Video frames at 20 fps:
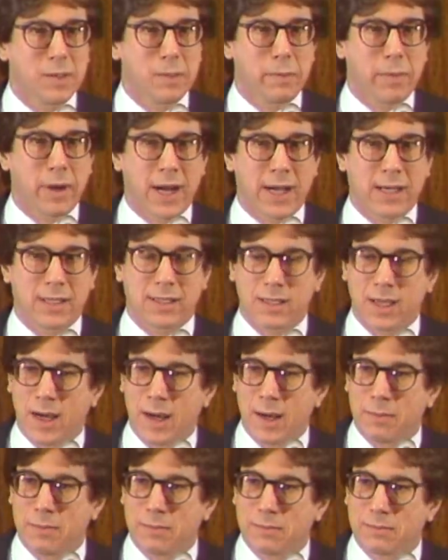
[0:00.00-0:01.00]
by
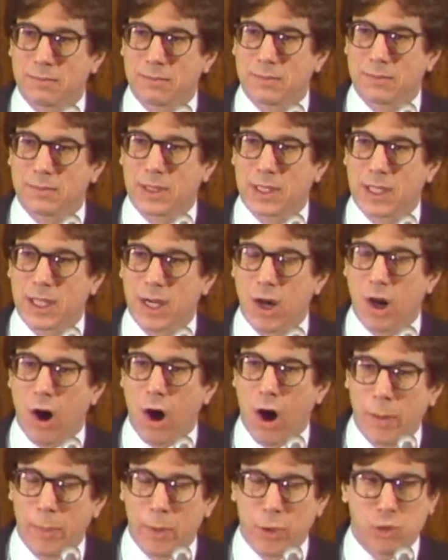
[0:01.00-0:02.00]
some
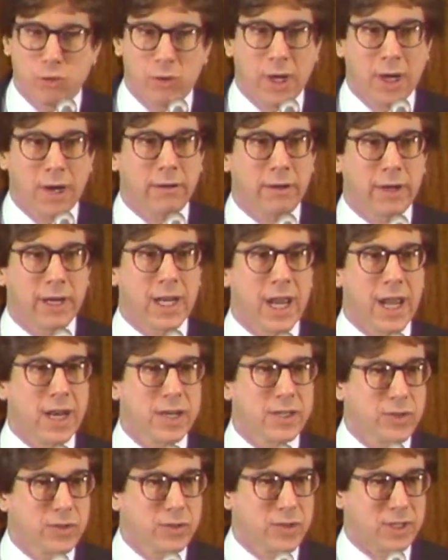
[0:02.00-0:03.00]
arbitrary
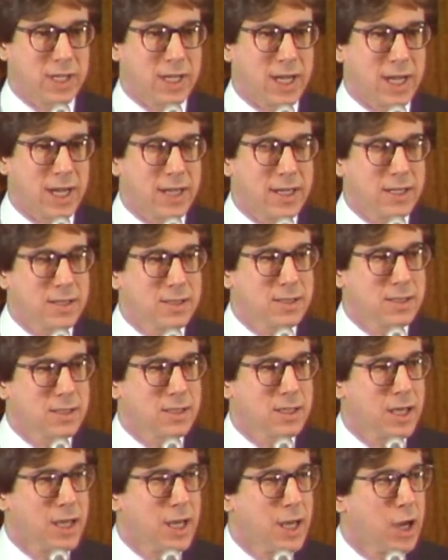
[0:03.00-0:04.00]
exercise
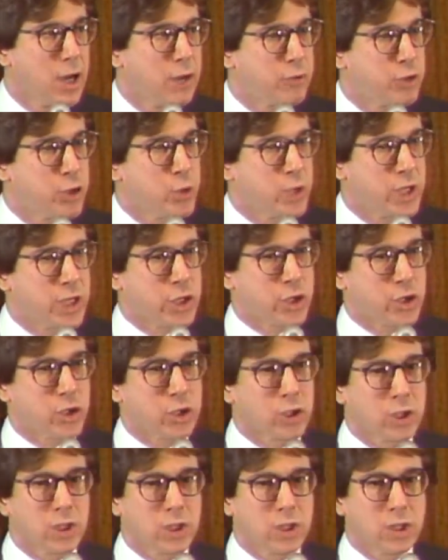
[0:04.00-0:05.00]
of
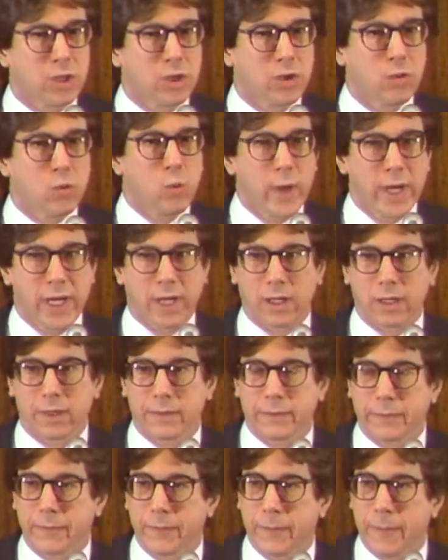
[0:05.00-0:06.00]
judicial will,
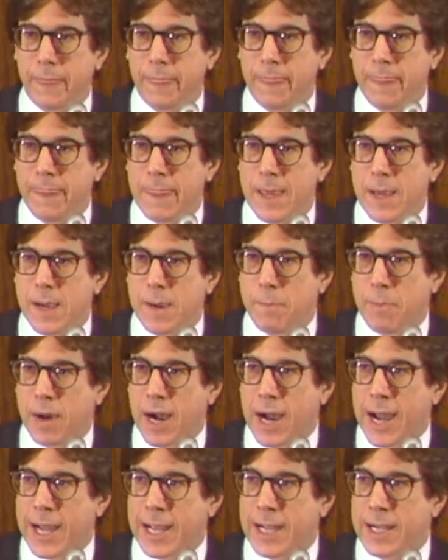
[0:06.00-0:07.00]

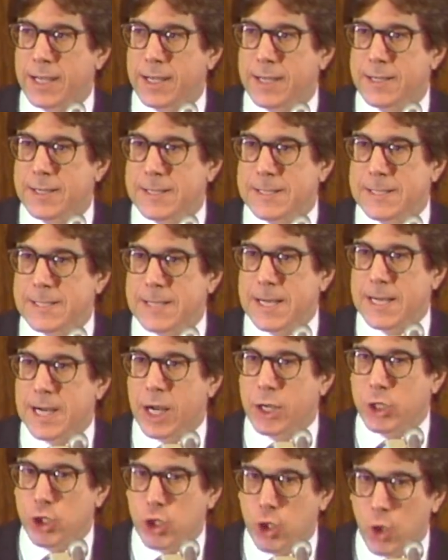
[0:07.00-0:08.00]
by
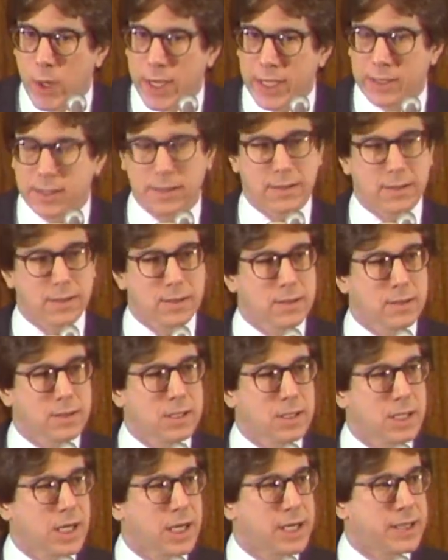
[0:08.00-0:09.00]
a choice,
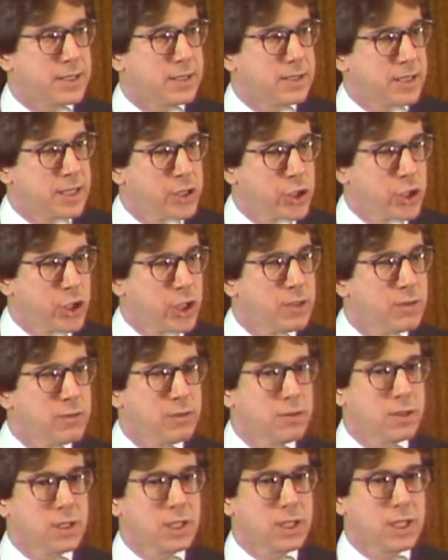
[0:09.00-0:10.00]
a decision,
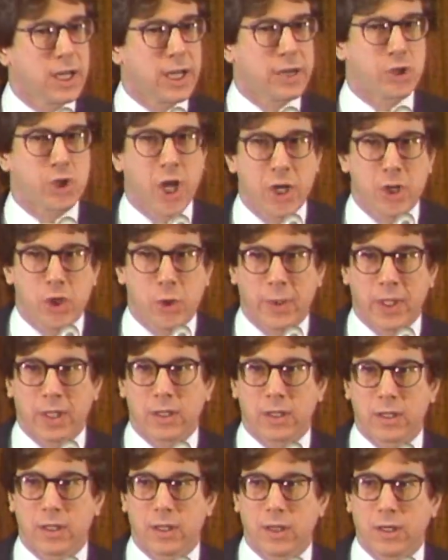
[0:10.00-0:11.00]
a
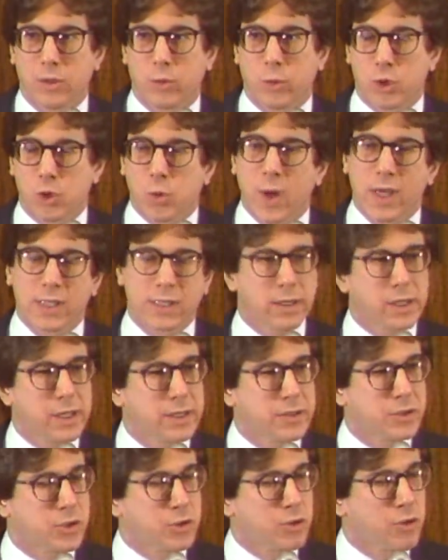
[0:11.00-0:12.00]
judgment, which wasn't
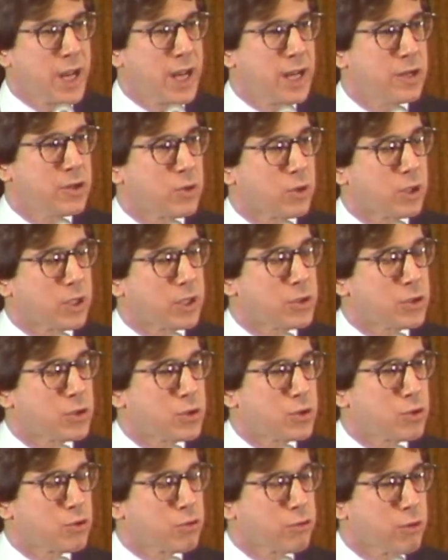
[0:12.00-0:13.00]
constrained or
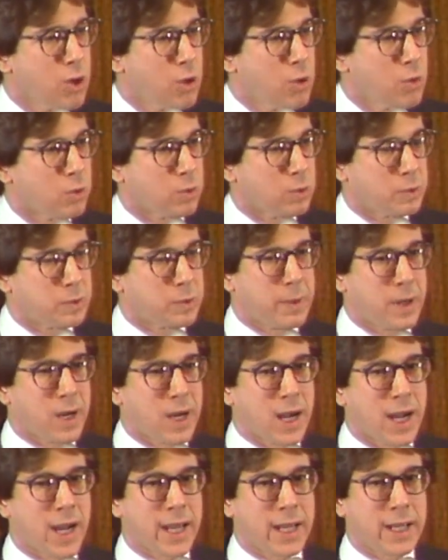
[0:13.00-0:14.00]
controlled
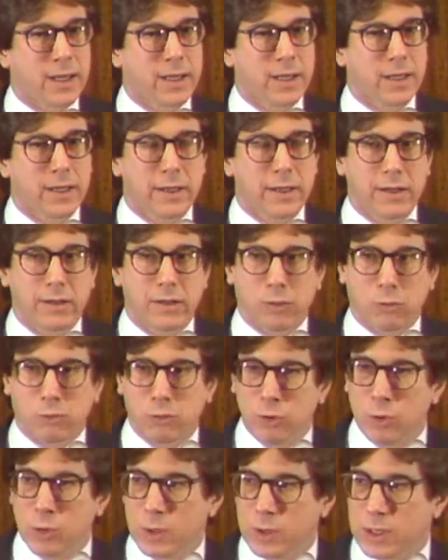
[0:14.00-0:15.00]
by the
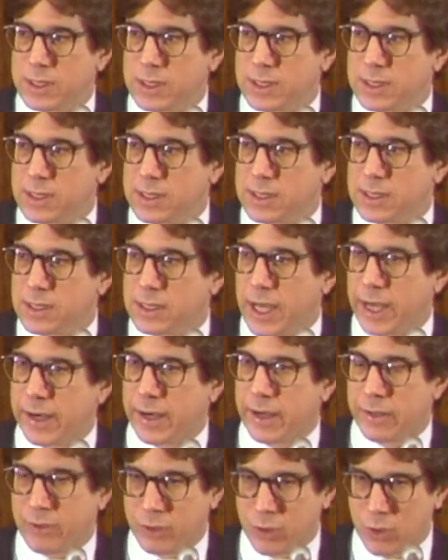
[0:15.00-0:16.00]
rules and
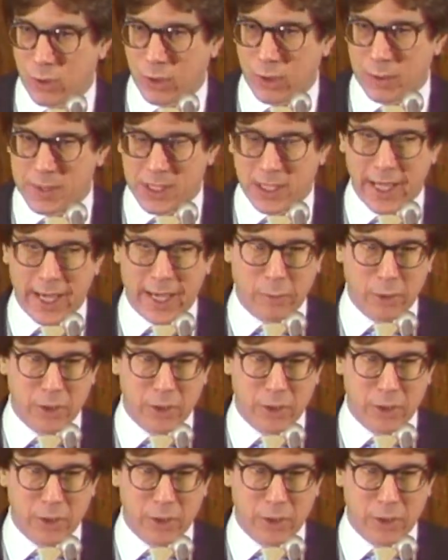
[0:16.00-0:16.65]
other norms in that